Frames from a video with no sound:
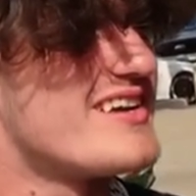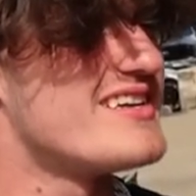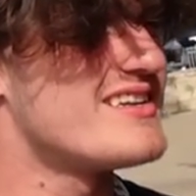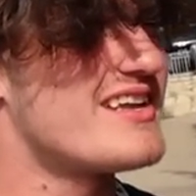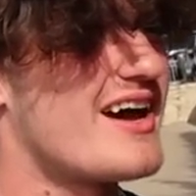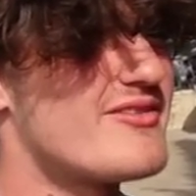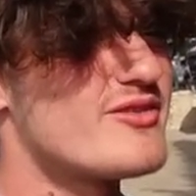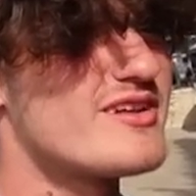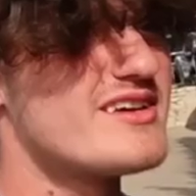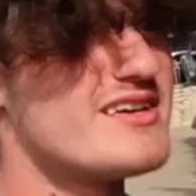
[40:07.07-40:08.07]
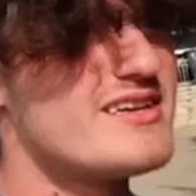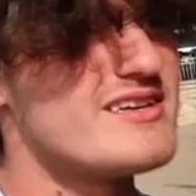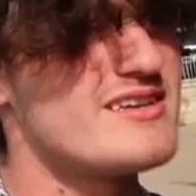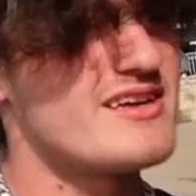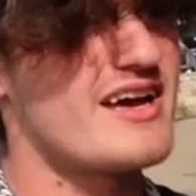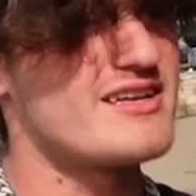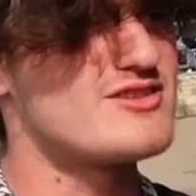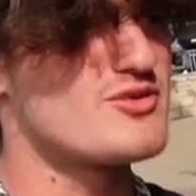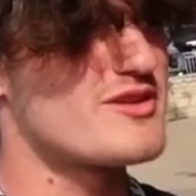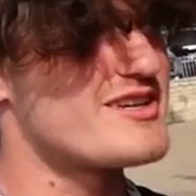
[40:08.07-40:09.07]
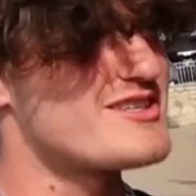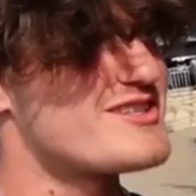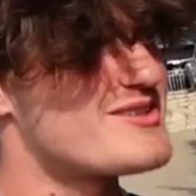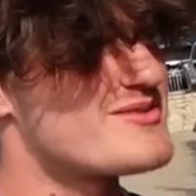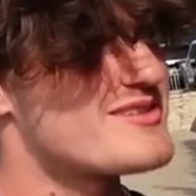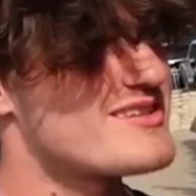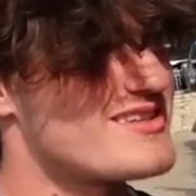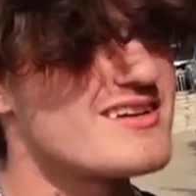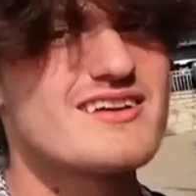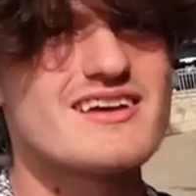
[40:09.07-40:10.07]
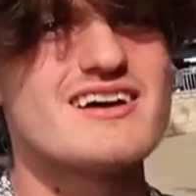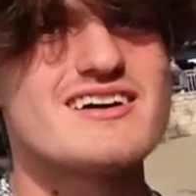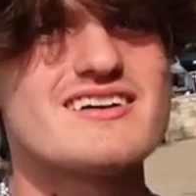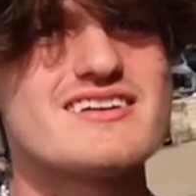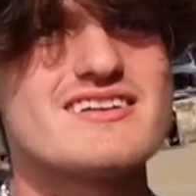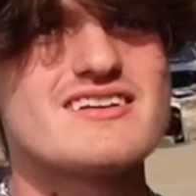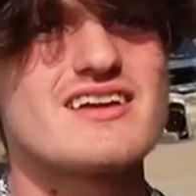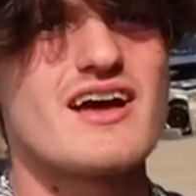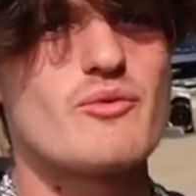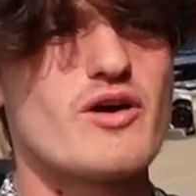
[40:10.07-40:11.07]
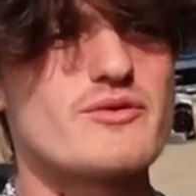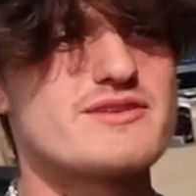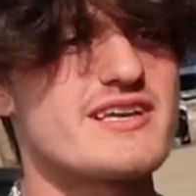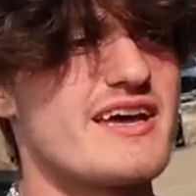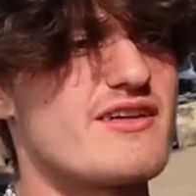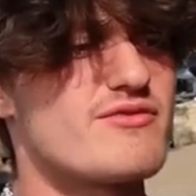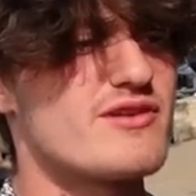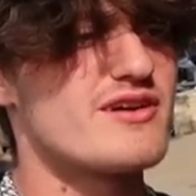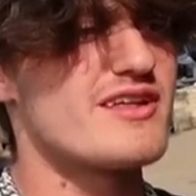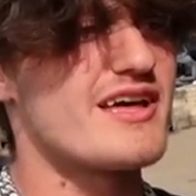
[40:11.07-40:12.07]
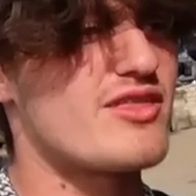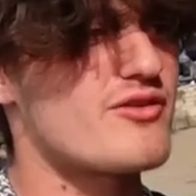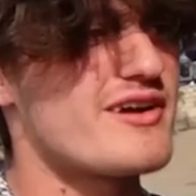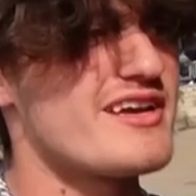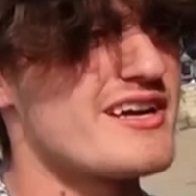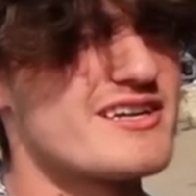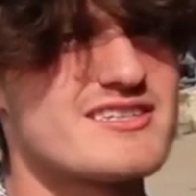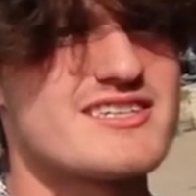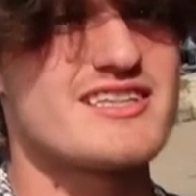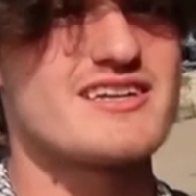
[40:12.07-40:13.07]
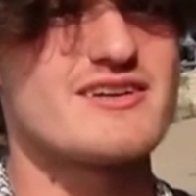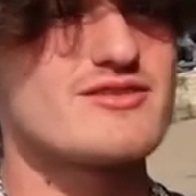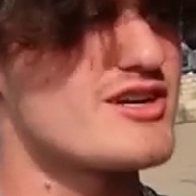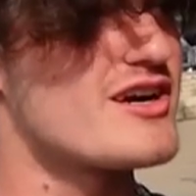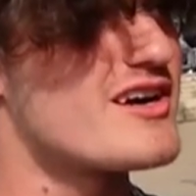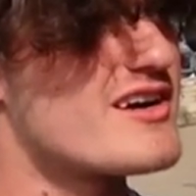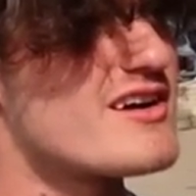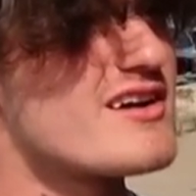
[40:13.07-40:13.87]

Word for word: I mean, I've only had two relationships. Two relationships. Yeah. One uh, like for like three years. Relationships